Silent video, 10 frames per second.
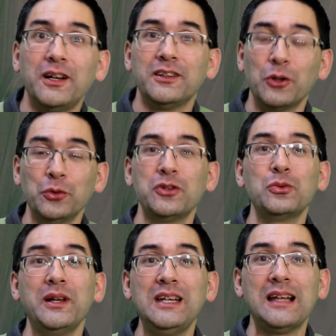don't
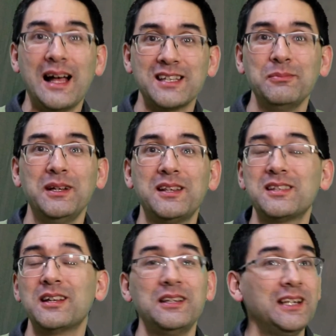do any last-minute
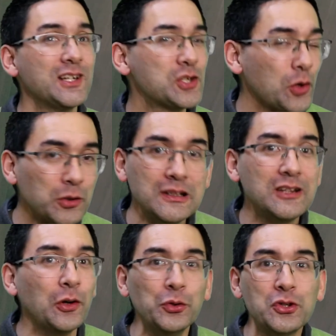studying, and certainly
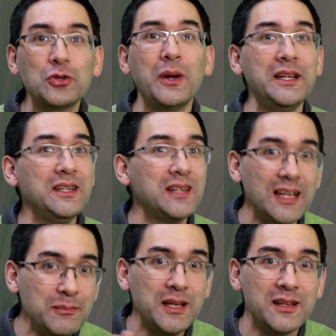don't do any
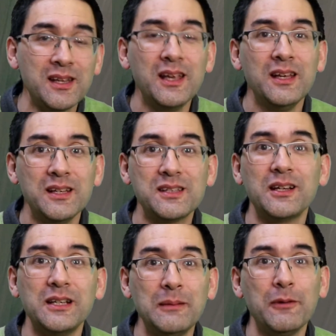10-minute
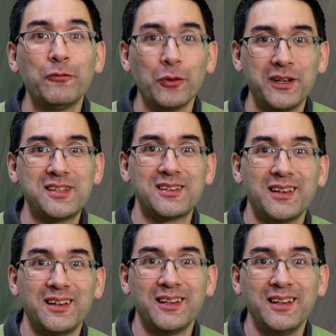studying before the
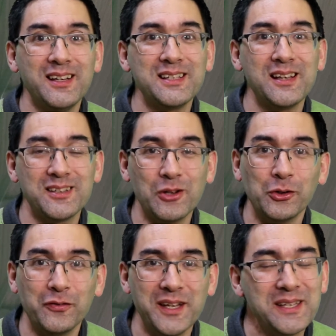
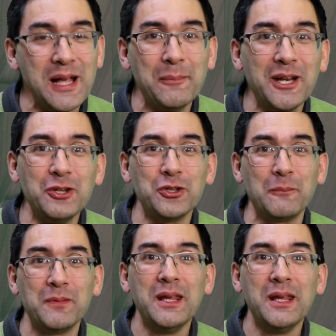start of the examination.